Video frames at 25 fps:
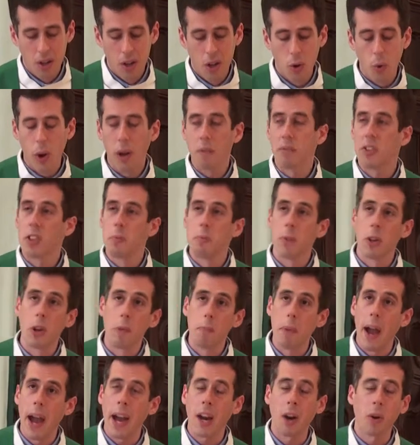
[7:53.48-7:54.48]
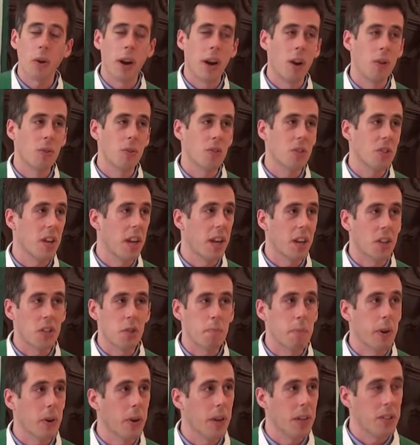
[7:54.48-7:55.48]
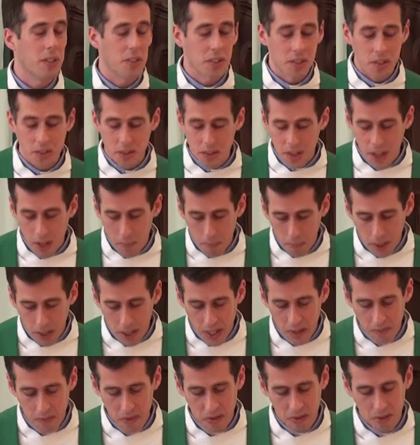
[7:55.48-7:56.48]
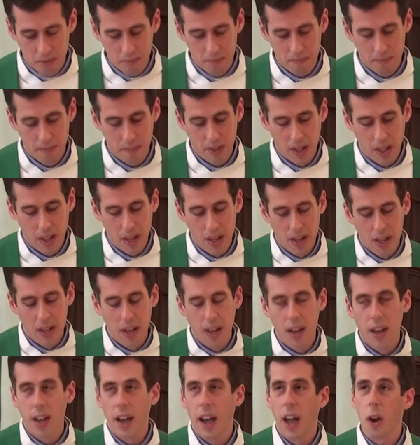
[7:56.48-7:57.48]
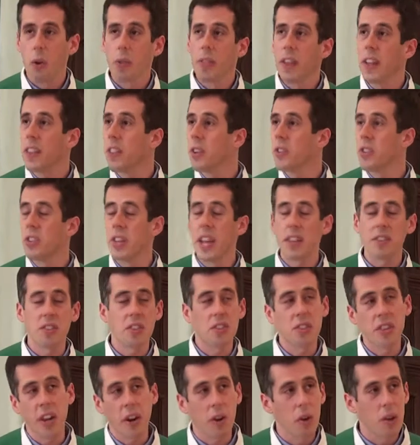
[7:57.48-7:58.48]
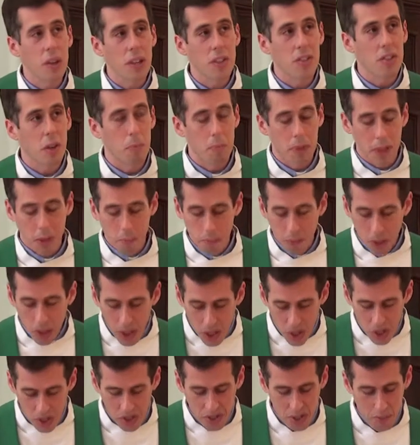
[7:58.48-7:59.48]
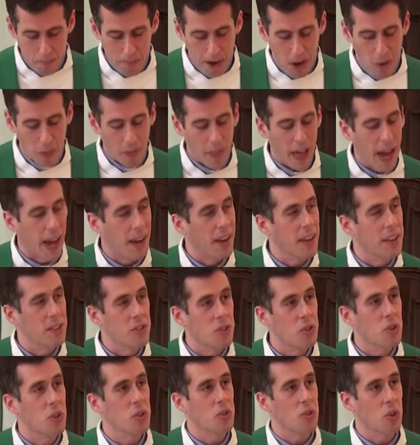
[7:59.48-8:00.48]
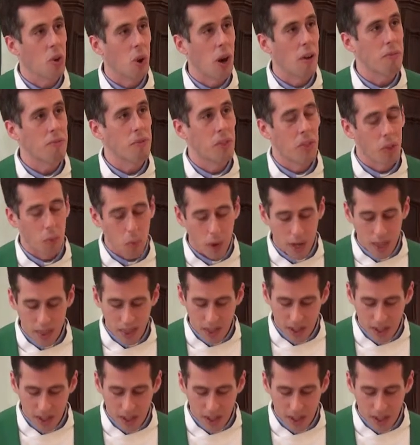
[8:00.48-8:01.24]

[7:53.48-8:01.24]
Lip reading: who have similar backgrounds and experiences and beliefs. I don't think there's necessarily something malicious about that. It's just often the way